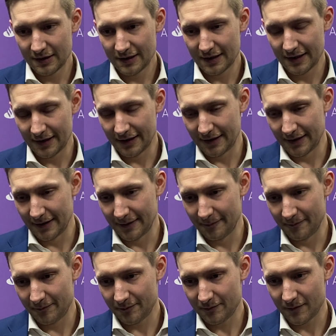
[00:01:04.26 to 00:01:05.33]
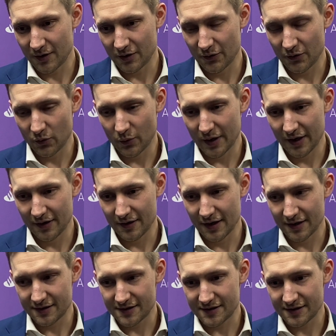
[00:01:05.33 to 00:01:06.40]
um, you know the way
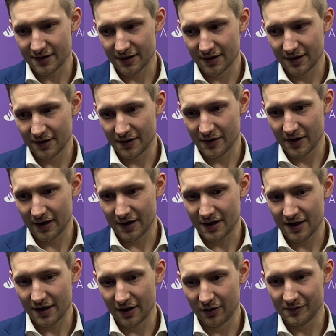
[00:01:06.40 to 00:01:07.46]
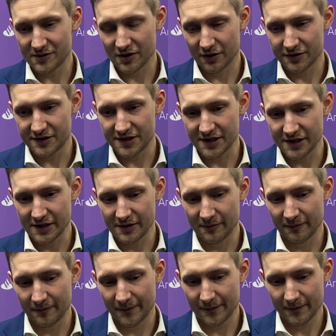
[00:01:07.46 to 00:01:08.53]
that uh, that he helps our
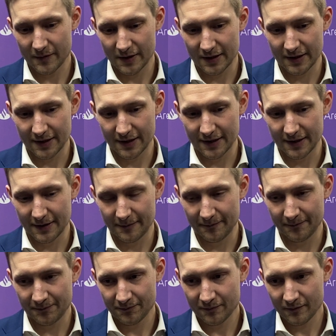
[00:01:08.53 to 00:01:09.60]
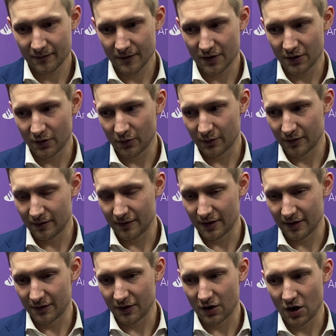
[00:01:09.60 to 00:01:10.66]
team. Um, you know,
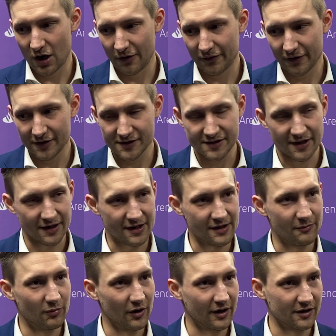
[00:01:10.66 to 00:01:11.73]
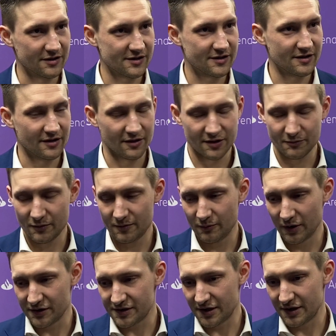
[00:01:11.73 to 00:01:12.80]
the the confidence that he brings to
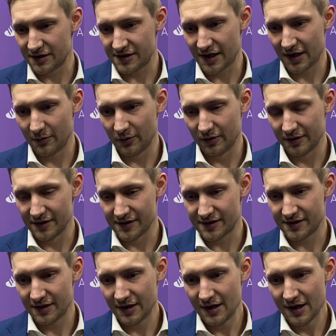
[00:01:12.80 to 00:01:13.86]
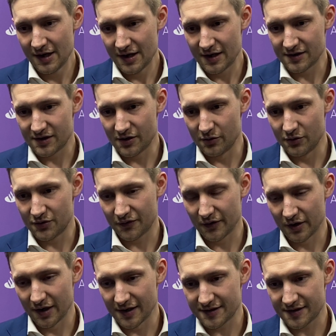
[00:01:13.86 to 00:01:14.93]
brings to the table is is huge
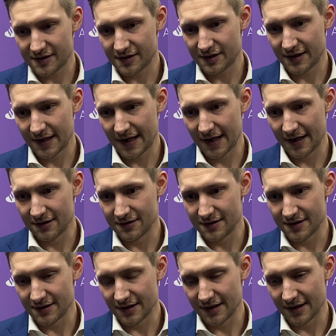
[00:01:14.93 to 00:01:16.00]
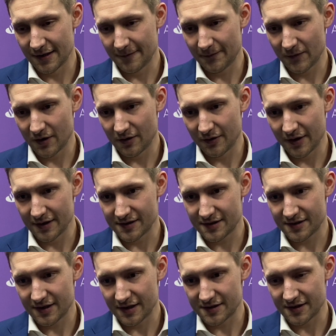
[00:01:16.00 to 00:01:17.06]
for us, and uh, you know that's
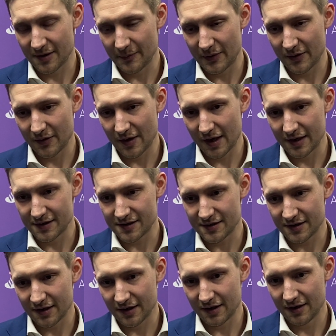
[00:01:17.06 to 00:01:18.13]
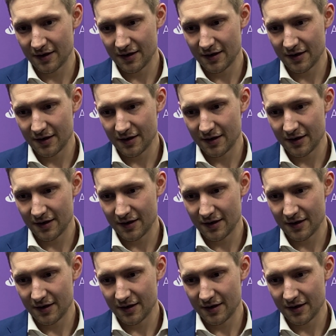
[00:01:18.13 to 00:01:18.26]
that's something that. Uh,